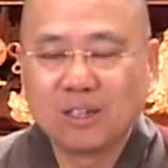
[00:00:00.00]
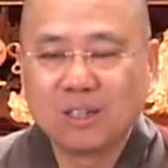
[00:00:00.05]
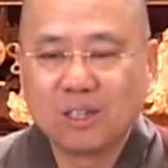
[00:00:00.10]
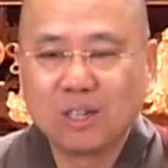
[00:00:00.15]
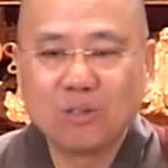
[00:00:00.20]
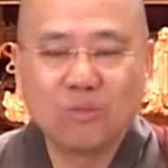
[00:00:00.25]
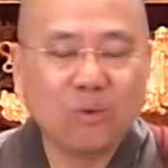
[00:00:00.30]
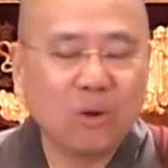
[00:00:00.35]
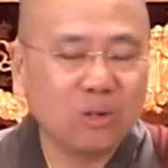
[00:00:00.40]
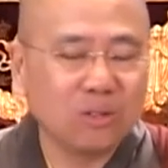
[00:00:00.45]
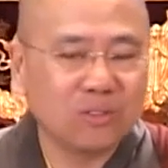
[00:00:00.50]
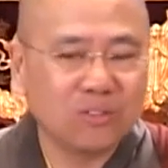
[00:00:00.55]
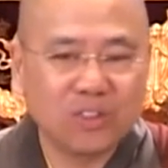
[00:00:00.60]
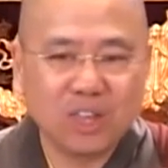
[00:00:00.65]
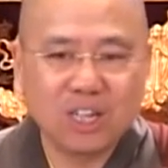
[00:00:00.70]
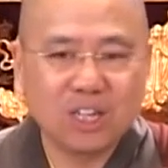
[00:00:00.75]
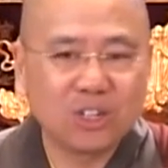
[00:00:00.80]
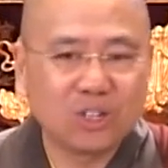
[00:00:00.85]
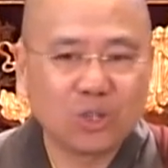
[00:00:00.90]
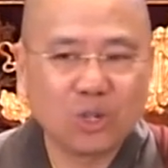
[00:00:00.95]
you won't
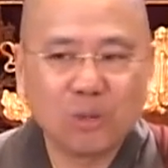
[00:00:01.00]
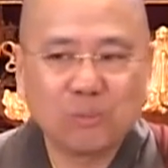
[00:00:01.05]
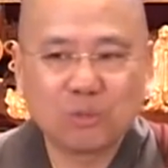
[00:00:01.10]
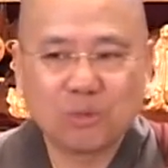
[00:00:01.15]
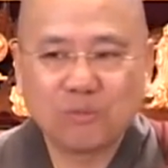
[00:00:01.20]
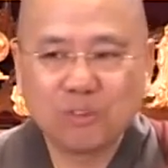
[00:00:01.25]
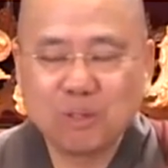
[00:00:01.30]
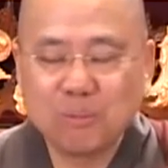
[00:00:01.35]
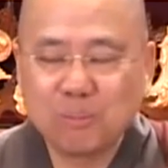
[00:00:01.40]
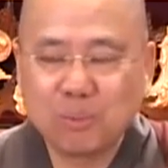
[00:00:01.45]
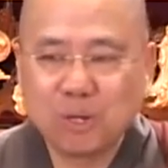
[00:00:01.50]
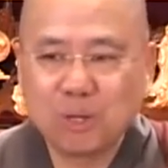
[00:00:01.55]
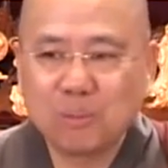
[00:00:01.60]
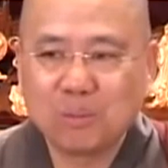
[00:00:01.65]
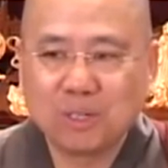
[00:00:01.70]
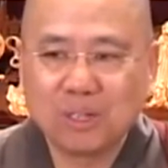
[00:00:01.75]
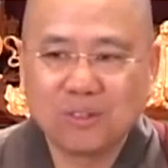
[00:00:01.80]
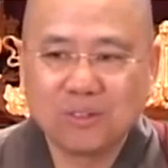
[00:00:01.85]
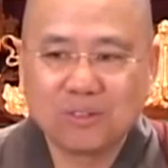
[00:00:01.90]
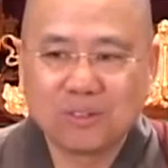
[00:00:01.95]
think in terms of
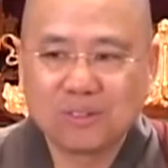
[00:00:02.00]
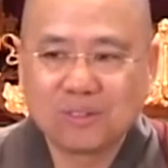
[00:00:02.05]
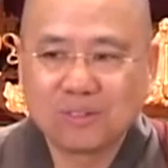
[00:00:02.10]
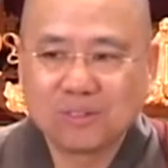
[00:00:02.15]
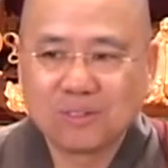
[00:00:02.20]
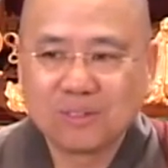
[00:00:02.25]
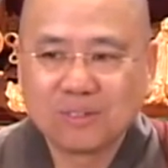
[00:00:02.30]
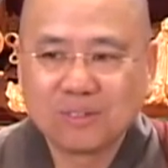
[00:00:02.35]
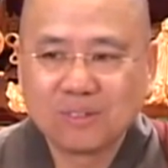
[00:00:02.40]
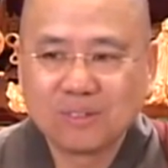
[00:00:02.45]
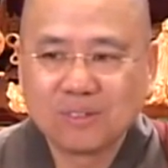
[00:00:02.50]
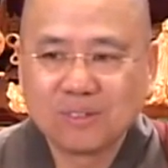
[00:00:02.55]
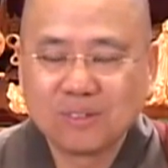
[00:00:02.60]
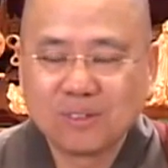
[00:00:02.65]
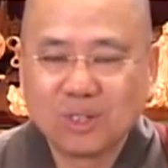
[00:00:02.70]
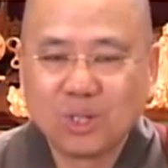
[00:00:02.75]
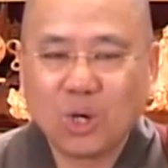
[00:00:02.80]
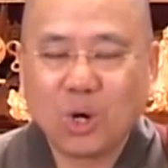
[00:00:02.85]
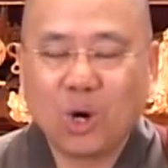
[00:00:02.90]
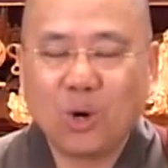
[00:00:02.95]
impermanence.
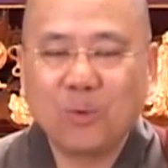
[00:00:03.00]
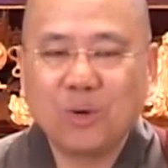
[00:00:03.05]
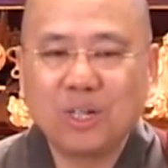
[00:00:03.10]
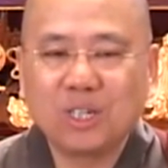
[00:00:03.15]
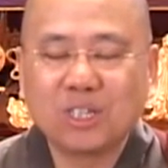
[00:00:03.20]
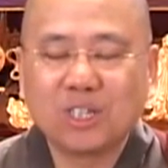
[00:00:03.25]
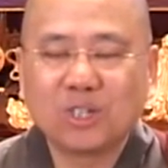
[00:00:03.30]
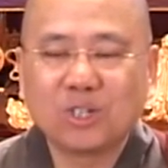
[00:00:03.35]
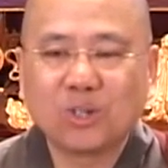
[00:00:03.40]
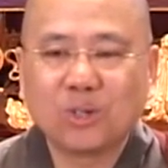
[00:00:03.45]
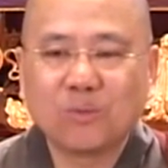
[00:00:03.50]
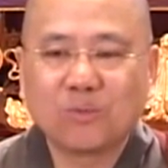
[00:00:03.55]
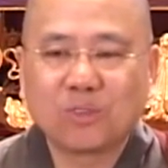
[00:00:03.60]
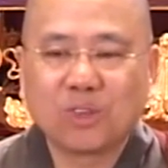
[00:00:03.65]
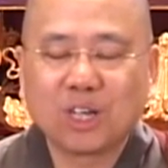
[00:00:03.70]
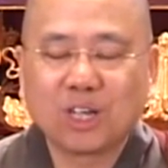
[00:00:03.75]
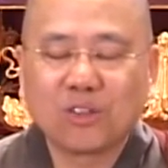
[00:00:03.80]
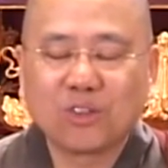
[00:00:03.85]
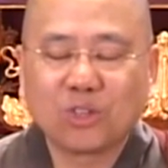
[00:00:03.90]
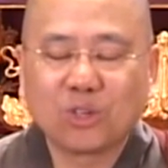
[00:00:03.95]
You always
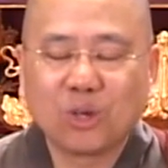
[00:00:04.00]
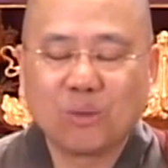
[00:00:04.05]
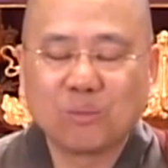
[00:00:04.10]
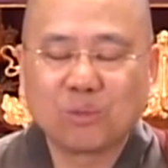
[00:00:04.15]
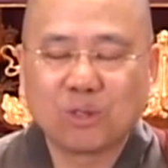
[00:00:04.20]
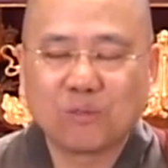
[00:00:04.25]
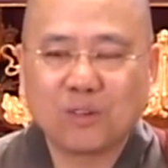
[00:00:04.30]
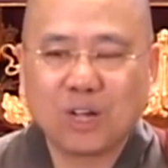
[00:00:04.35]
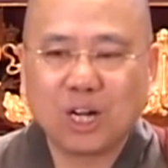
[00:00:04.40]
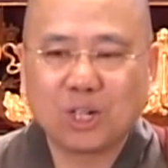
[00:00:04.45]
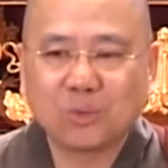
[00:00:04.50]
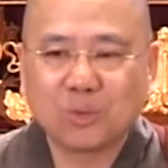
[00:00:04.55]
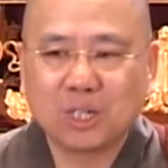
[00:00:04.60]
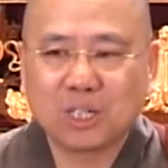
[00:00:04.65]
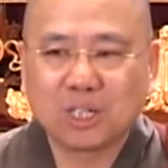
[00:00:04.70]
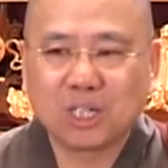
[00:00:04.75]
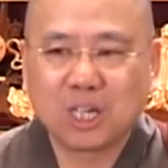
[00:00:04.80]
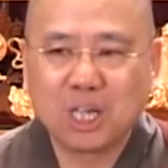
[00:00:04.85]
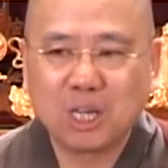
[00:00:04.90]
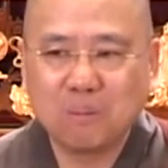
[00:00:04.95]
think in terms of how do
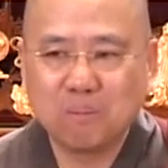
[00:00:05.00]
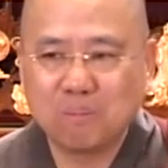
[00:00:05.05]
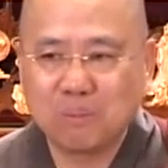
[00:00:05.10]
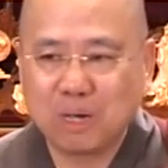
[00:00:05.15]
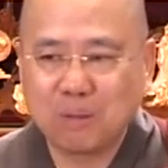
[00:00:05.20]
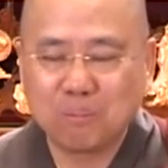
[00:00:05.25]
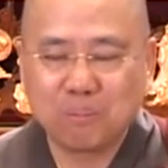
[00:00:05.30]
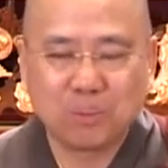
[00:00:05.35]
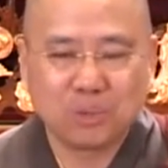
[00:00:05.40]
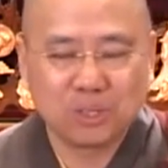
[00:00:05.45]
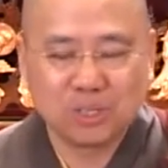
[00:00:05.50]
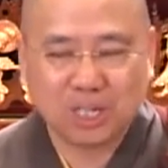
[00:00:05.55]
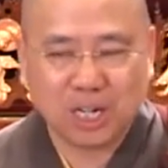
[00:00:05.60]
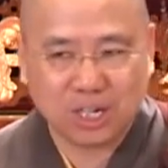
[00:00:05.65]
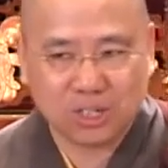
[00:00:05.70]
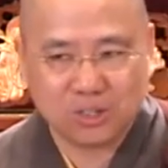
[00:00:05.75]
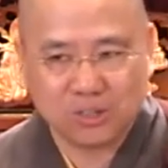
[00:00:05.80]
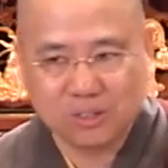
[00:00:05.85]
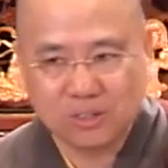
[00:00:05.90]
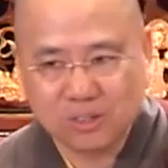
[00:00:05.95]
I keep my
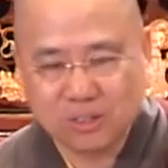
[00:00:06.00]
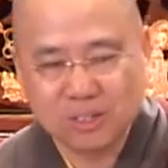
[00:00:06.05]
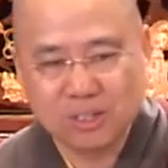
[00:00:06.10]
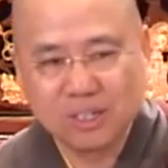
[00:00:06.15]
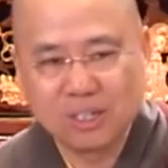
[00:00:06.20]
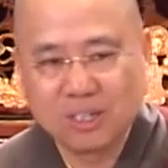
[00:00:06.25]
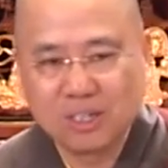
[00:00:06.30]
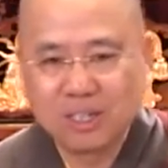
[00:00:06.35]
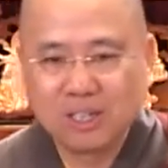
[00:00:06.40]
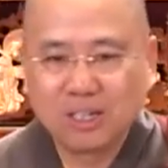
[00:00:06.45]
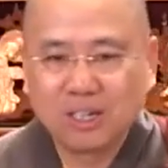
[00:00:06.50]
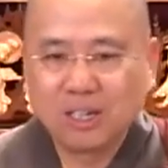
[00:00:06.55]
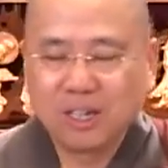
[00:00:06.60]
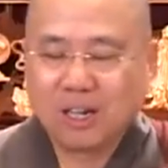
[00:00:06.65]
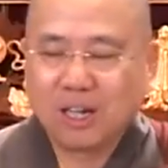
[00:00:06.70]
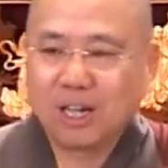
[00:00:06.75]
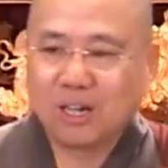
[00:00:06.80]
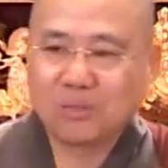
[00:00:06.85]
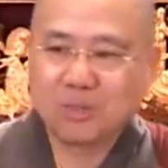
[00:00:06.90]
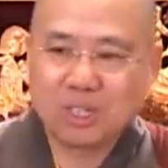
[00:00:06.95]
possessions?
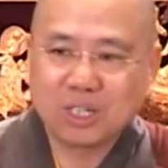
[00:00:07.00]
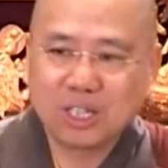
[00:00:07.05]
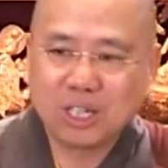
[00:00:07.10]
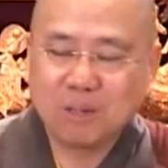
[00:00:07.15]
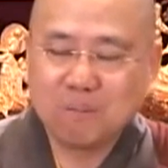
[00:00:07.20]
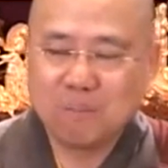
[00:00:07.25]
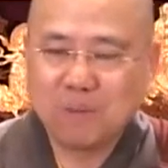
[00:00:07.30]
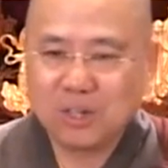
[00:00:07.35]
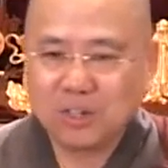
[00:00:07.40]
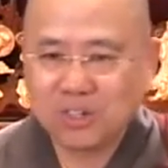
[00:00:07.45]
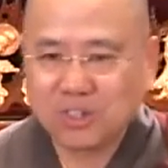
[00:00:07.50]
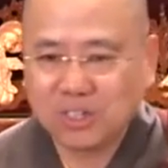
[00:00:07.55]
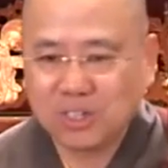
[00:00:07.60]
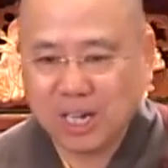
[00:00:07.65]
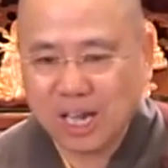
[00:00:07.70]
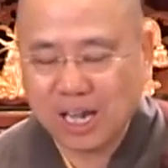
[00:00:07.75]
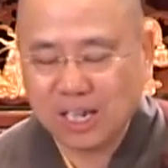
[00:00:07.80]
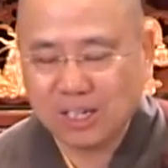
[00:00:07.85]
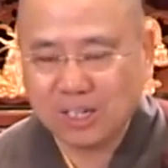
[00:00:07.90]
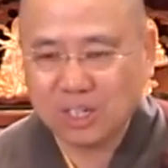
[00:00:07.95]
How do I keep my
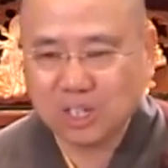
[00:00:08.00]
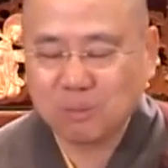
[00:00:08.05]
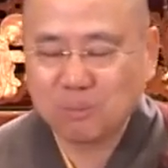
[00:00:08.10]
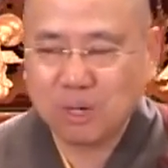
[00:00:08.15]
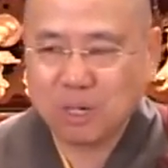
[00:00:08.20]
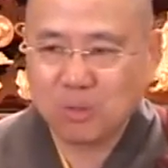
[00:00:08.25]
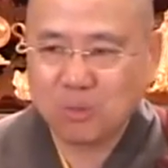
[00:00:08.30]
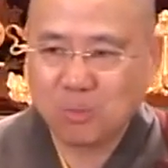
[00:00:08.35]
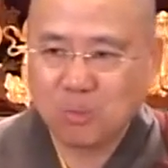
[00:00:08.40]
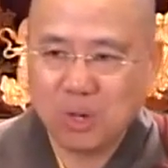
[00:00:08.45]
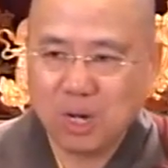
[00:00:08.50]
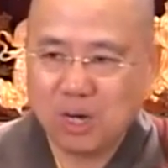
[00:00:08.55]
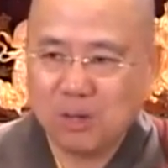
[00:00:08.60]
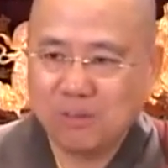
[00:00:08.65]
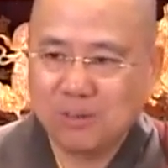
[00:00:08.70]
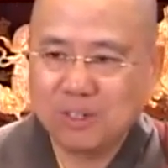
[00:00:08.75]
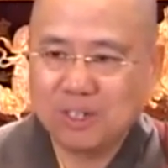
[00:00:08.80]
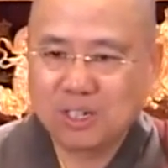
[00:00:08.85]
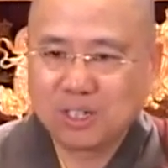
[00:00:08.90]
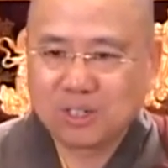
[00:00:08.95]
status, my
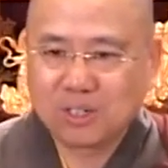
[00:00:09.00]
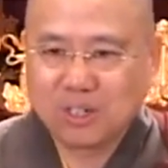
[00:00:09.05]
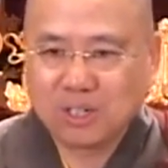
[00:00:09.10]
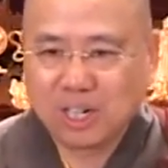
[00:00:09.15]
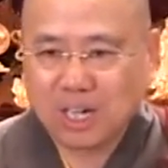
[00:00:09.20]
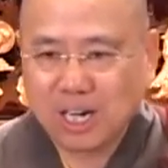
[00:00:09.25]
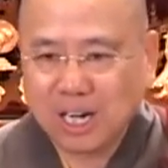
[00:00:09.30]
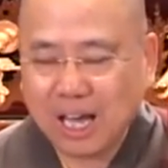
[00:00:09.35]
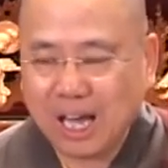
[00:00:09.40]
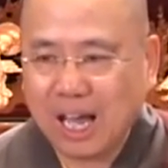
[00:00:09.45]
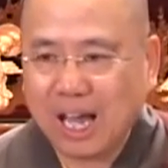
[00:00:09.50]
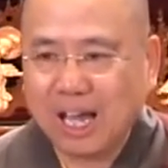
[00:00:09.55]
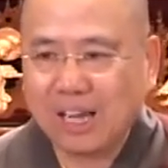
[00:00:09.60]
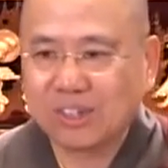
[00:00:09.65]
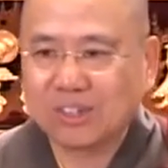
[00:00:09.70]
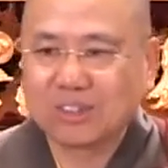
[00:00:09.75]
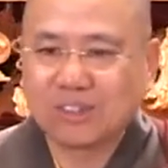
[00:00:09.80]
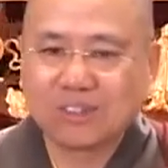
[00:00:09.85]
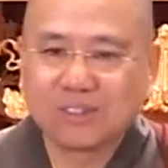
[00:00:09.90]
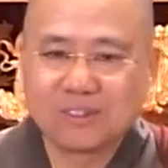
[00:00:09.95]
wealth, and it's going to
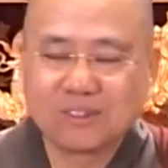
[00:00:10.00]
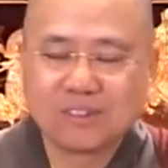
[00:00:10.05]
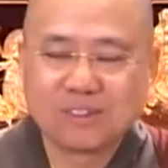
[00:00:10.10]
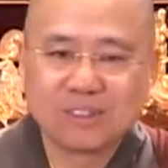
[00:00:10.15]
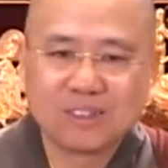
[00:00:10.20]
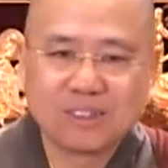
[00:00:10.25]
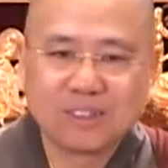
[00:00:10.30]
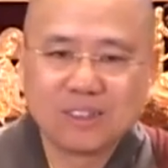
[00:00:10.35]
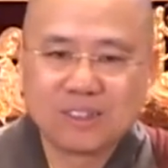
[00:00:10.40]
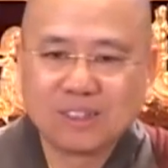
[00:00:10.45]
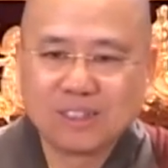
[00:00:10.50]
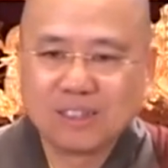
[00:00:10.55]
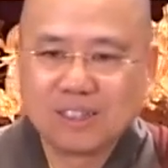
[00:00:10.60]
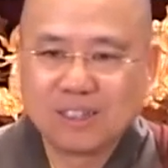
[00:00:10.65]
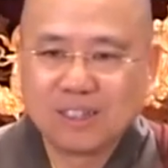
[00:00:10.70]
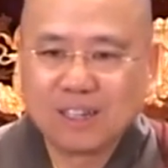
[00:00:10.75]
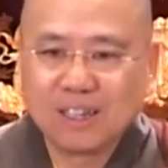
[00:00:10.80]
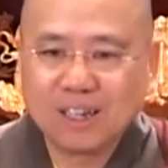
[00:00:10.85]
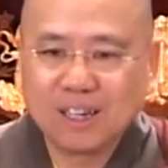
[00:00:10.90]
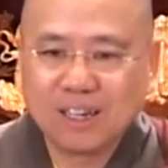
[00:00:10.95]
last?
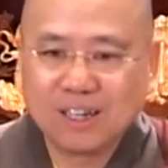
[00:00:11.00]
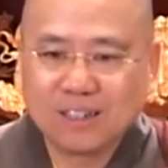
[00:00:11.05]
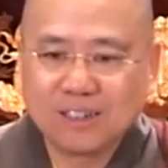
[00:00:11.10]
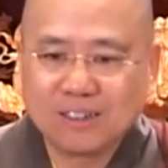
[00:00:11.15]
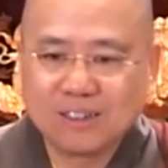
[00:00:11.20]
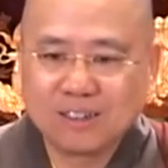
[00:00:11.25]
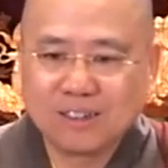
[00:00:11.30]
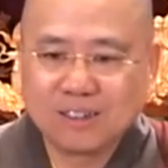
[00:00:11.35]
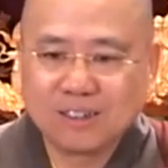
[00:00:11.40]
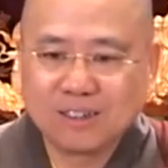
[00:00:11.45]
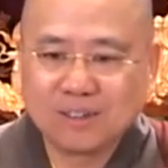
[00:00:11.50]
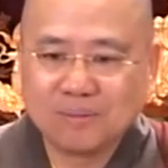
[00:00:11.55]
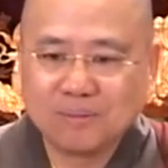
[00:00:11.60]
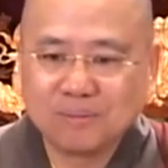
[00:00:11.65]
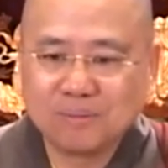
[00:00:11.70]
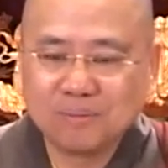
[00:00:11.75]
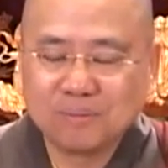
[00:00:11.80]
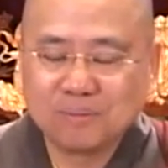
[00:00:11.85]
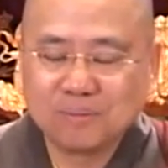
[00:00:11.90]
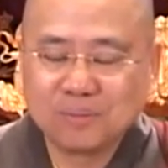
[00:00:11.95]
And
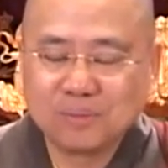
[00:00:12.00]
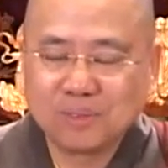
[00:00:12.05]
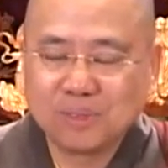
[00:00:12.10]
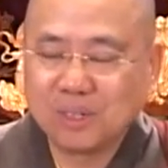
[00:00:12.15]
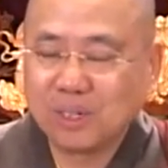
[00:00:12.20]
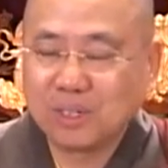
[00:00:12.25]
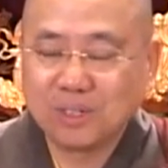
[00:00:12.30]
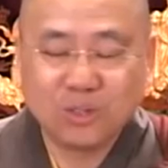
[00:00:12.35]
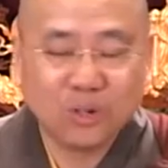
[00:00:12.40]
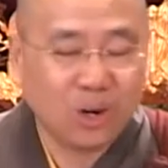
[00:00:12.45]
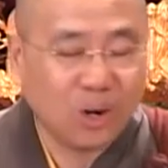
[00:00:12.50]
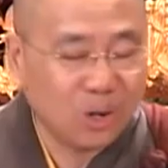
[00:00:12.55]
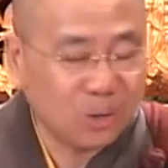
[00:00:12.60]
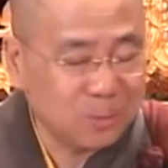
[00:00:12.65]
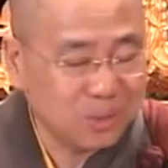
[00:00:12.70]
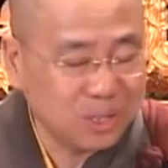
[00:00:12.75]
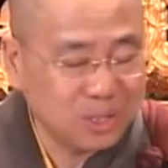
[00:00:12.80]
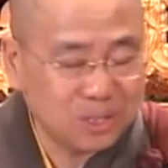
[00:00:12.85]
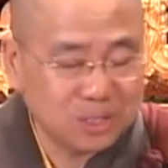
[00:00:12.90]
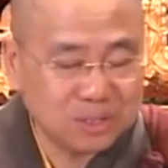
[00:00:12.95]
you
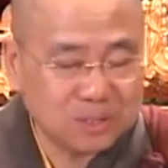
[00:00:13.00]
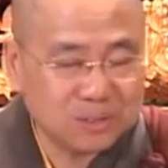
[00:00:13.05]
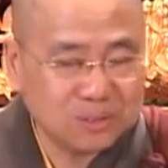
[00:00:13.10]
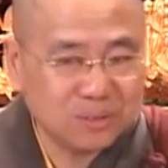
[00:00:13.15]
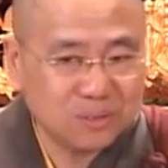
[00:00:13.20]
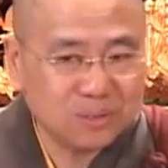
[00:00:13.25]
always,